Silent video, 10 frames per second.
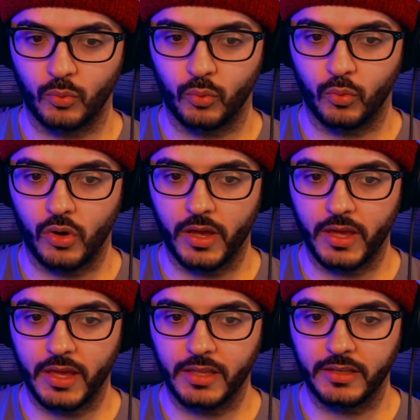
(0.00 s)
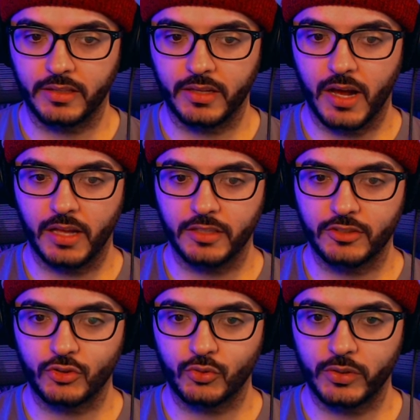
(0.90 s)
What in
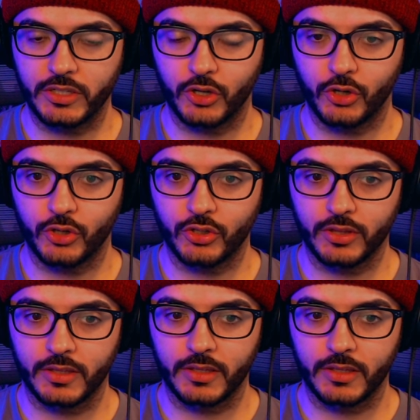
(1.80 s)
God's green earth?